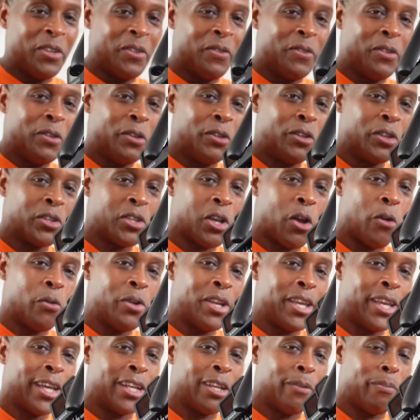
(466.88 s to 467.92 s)
You just only
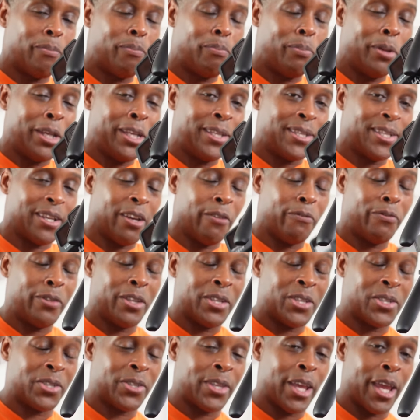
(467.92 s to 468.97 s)
get a bit of the
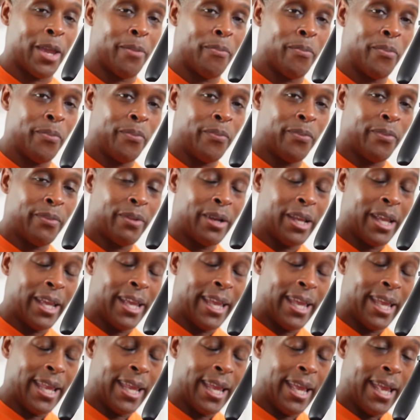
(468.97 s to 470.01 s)
stem
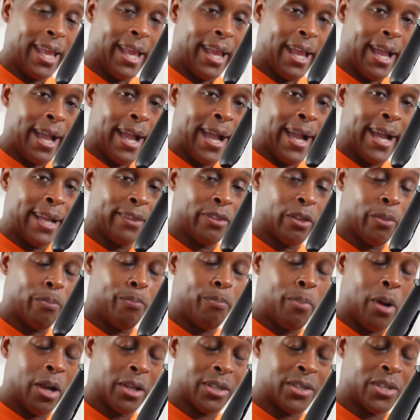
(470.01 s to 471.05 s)
at the
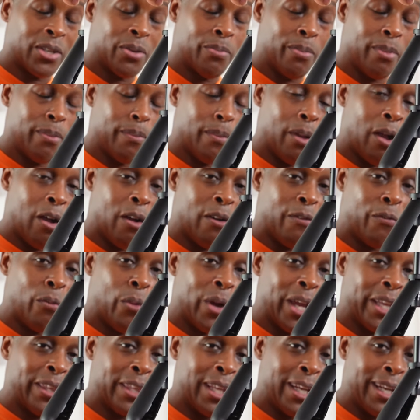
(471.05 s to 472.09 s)
bottom of
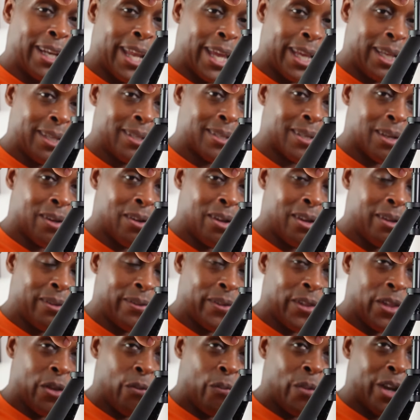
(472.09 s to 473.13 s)
where the legs are
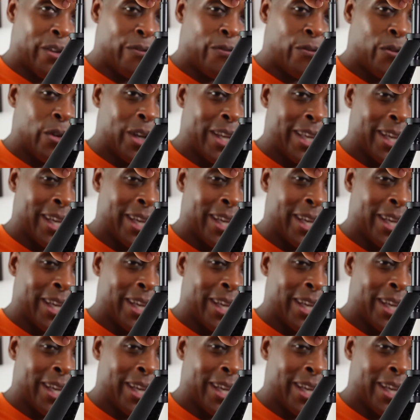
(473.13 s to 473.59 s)
when fully